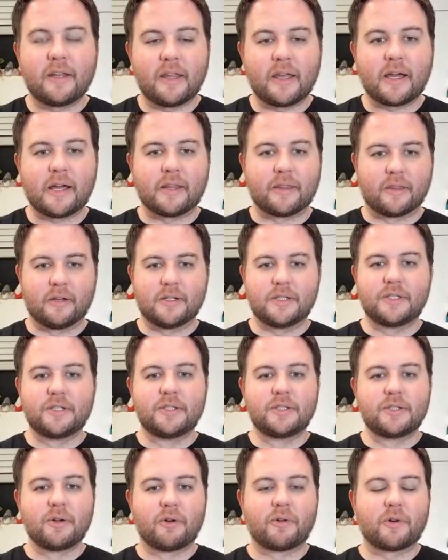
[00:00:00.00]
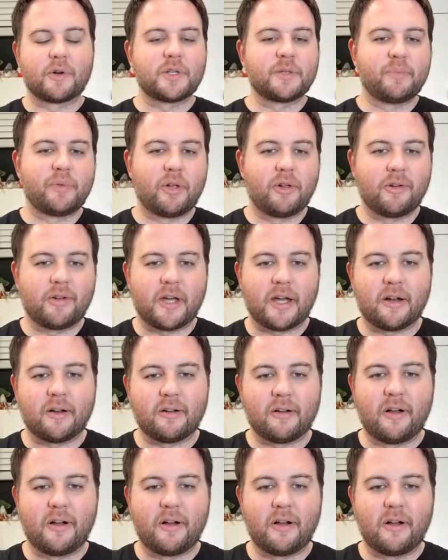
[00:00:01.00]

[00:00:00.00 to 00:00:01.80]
They got the doors blown out